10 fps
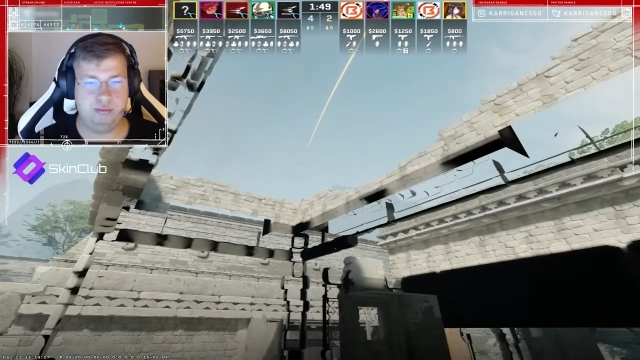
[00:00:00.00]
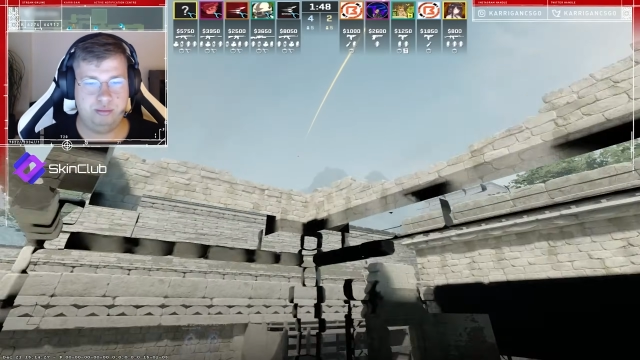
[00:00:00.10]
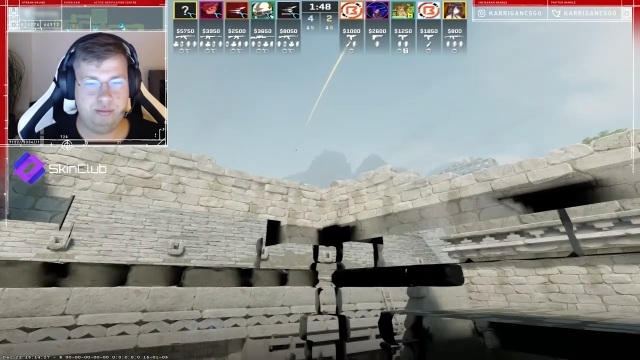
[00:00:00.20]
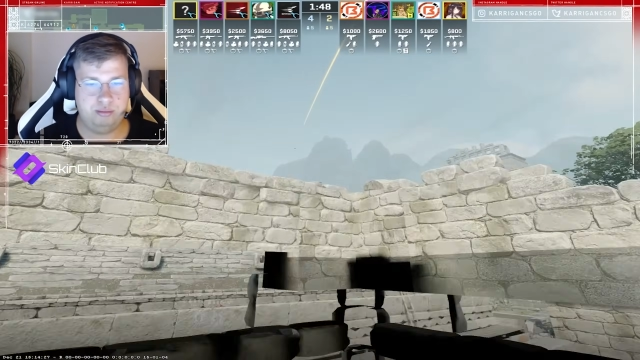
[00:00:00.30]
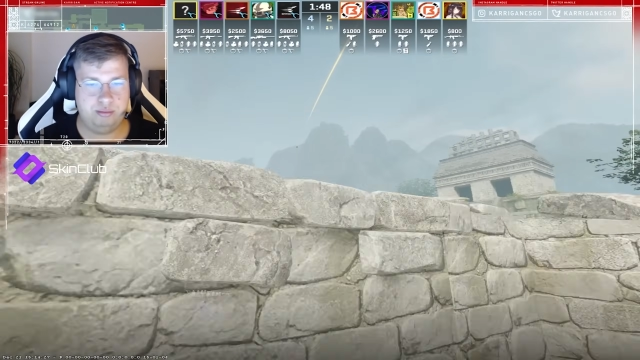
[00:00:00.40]

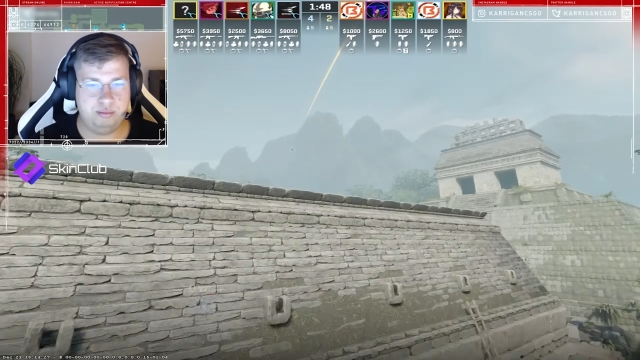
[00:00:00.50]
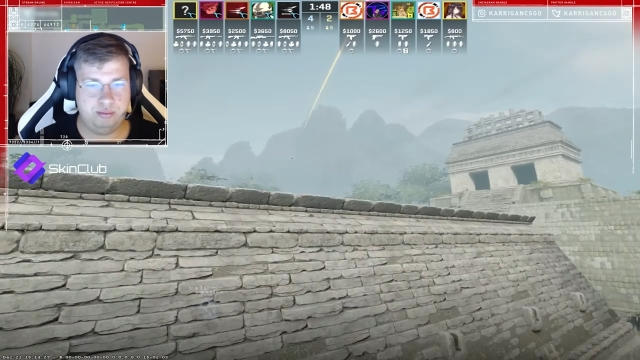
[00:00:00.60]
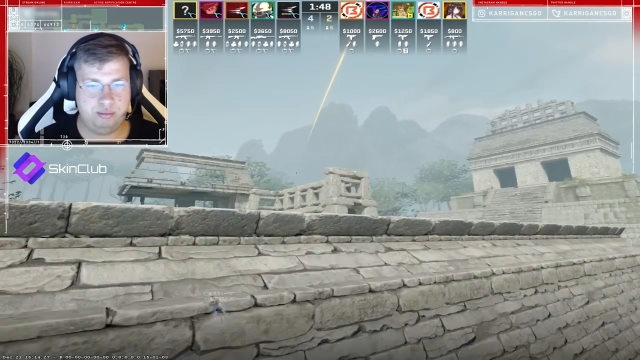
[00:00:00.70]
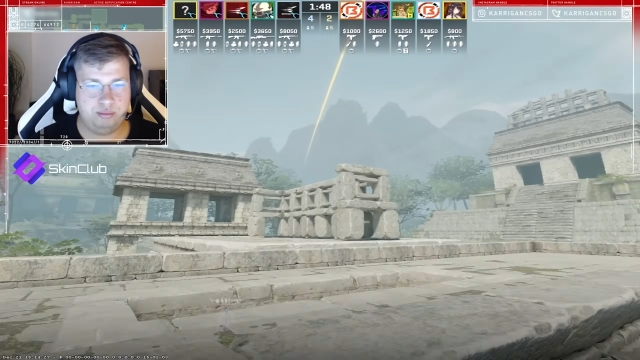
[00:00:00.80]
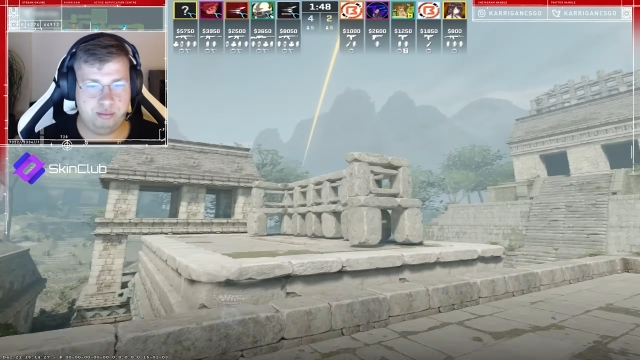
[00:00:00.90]

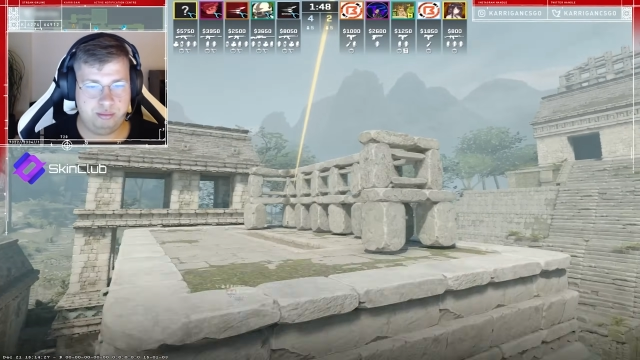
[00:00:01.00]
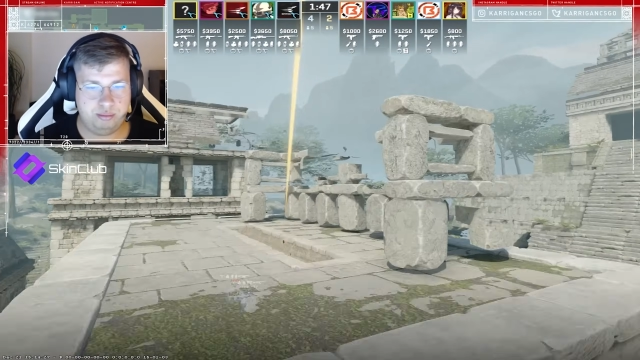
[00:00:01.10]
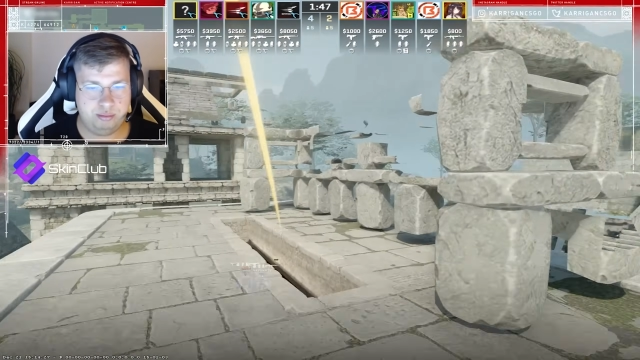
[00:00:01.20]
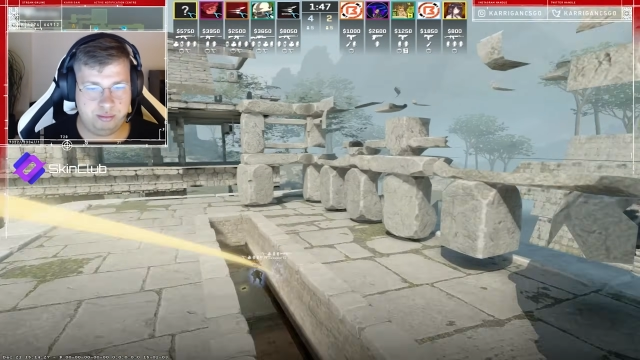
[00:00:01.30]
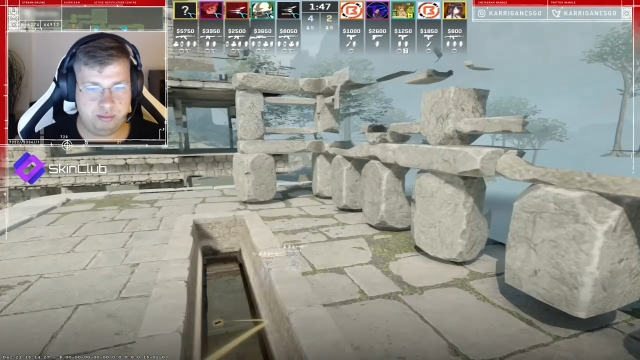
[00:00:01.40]

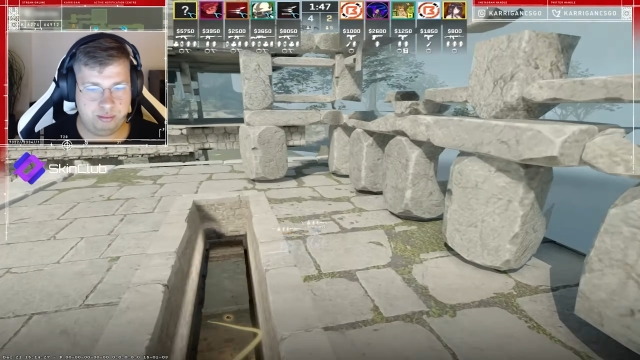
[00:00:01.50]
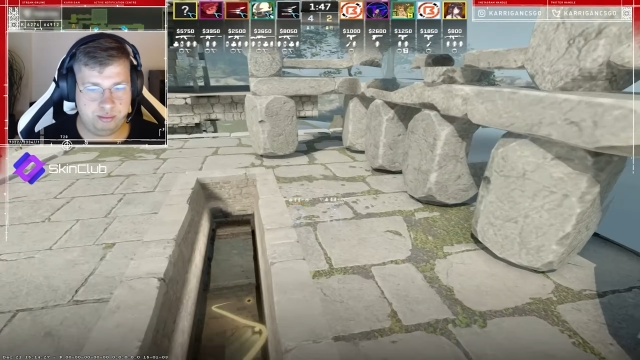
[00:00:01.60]
Nothing is said.